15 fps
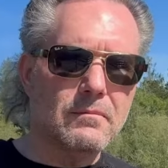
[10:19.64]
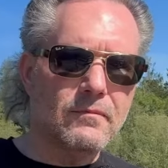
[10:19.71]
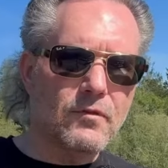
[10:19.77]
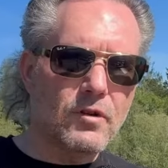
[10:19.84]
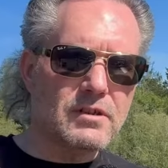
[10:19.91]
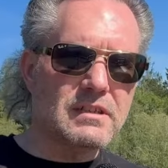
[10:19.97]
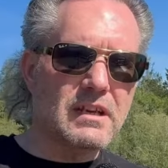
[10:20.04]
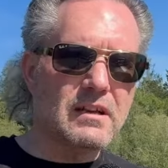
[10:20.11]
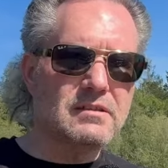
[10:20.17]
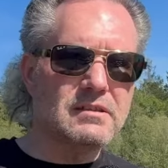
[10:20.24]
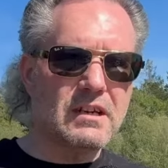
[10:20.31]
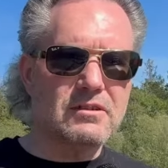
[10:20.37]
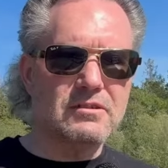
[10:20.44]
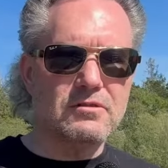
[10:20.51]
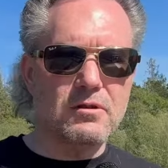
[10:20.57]
First, second,
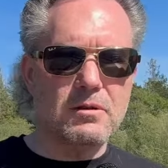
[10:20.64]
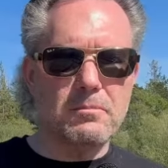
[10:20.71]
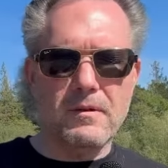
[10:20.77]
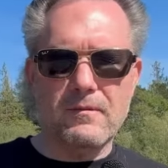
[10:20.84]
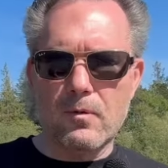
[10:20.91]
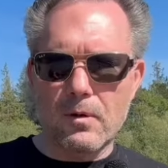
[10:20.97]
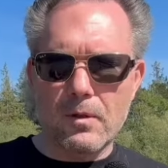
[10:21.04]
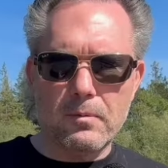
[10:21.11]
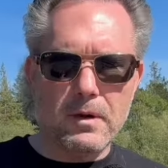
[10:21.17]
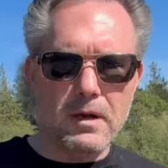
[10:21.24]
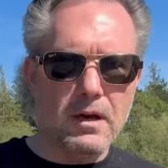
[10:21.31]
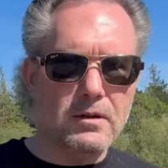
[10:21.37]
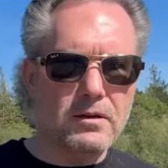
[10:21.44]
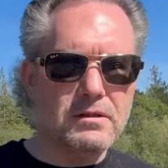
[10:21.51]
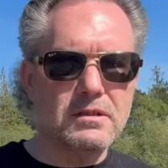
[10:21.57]
second century, before the
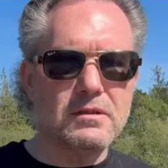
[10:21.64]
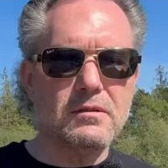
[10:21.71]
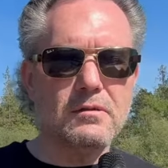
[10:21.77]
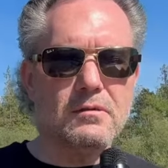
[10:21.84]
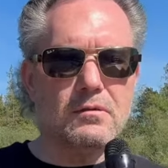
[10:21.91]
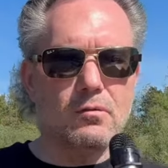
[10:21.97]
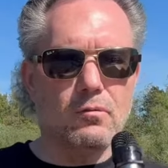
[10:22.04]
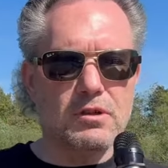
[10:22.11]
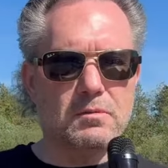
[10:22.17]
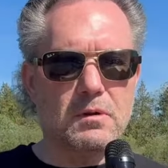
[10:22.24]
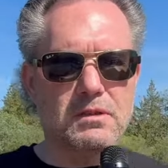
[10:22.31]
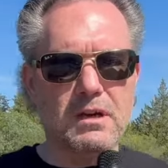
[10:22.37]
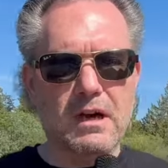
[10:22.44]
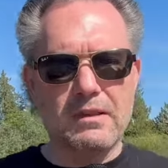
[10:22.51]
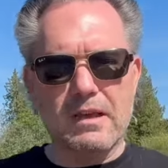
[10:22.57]
300s, which
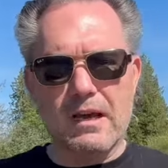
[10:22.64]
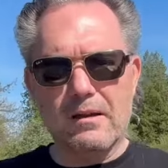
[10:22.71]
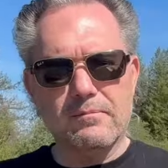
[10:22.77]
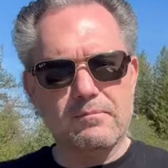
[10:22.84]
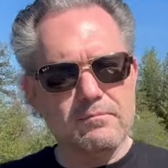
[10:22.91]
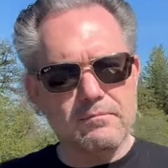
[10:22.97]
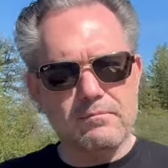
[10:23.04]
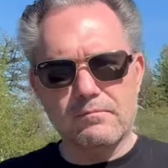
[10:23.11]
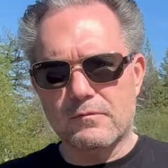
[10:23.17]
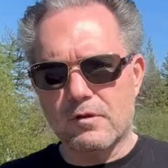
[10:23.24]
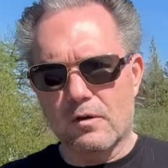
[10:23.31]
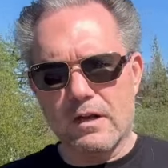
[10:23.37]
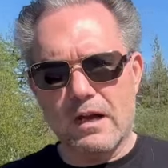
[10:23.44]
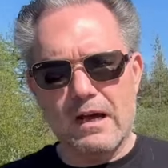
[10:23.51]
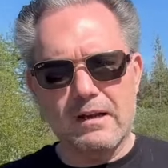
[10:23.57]
one taught that?
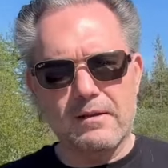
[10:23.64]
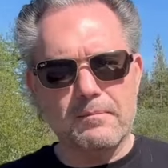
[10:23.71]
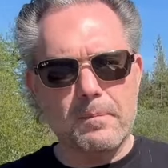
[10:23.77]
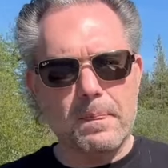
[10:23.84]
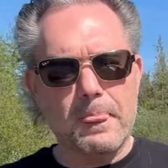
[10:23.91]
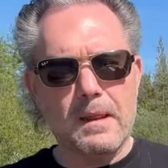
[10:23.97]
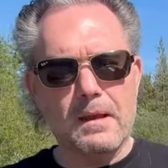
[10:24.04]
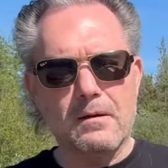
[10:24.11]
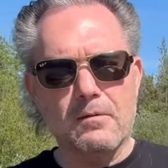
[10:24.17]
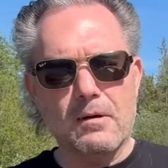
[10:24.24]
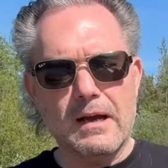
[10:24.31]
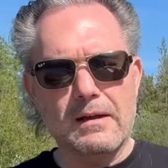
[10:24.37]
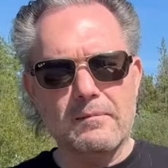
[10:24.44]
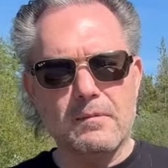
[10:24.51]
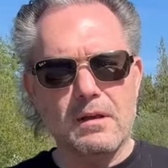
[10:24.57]
Don't got it,
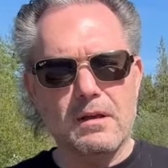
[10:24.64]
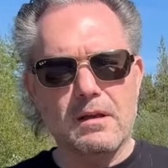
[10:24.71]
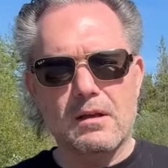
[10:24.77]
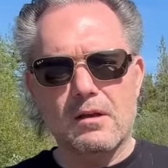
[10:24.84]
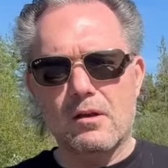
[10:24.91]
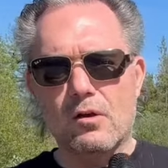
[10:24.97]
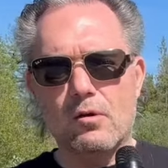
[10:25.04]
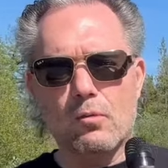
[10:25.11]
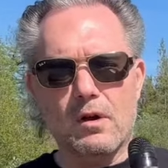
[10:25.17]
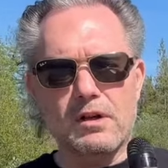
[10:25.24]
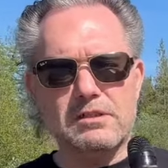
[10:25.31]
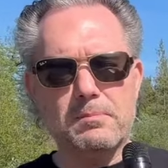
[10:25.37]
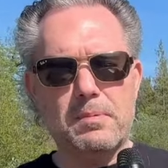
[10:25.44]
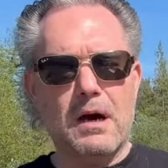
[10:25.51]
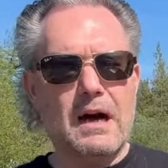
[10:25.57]
right?
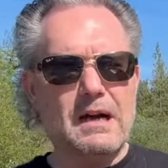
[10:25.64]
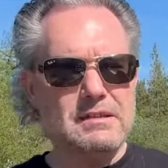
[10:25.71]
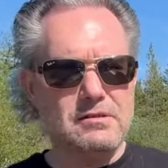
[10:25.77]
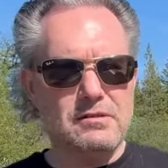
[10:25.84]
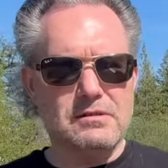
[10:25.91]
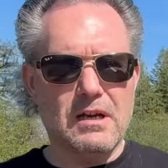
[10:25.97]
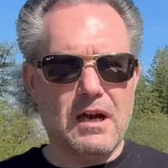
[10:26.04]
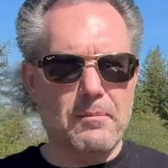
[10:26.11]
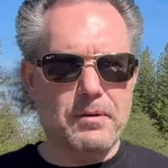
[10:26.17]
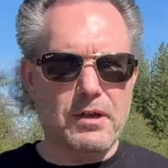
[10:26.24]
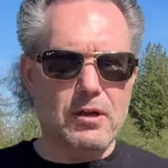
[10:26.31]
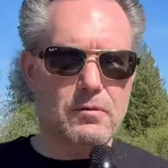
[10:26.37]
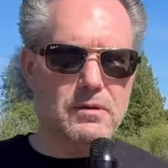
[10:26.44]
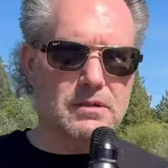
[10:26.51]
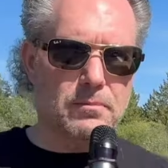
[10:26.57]
Which apostle taught
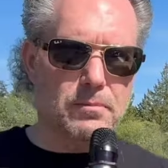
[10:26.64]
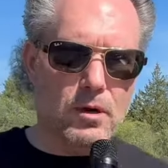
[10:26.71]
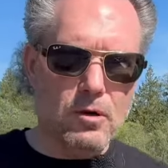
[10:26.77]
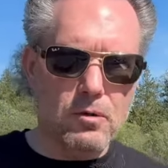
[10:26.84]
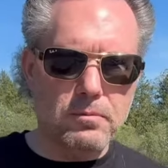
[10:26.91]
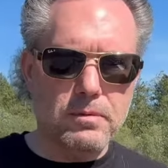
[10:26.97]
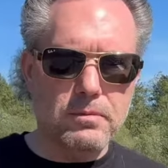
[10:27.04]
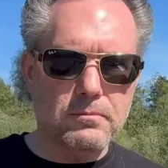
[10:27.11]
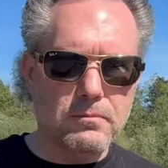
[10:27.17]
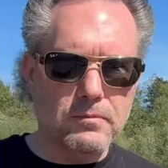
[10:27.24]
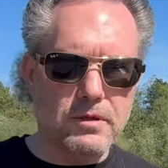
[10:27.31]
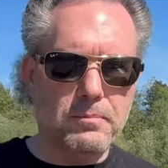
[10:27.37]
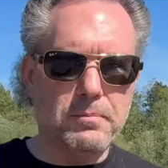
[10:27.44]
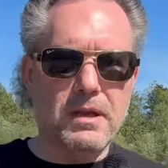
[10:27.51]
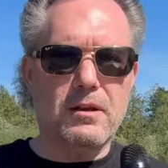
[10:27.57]
Peter was the Pope?
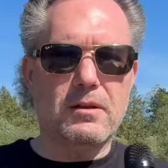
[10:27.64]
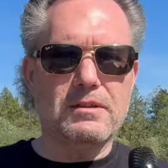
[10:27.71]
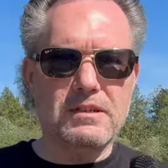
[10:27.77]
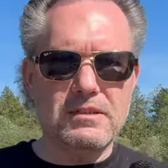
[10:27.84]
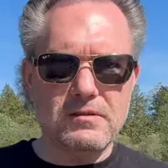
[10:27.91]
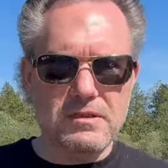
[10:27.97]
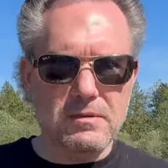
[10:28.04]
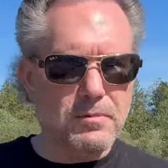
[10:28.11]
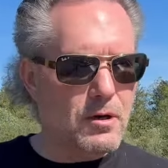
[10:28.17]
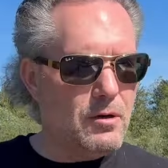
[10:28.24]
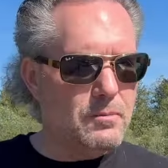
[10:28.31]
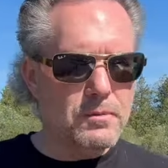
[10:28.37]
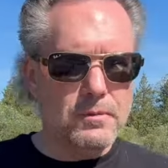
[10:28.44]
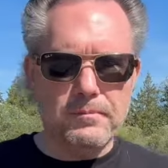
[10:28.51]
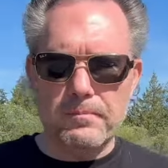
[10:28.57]
Did Peter teach he's the
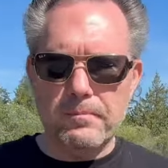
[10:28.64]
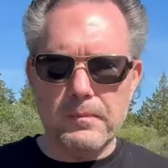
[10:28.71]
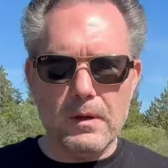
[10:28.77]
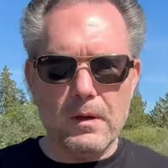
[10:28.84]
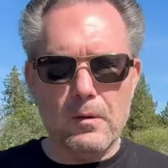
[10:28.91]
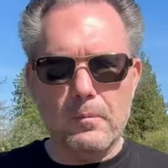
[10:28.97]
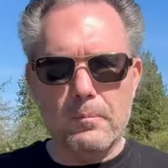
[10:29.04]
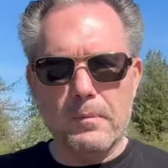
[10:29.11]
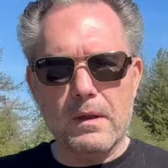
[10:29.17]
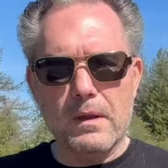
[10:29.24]
Pope? No.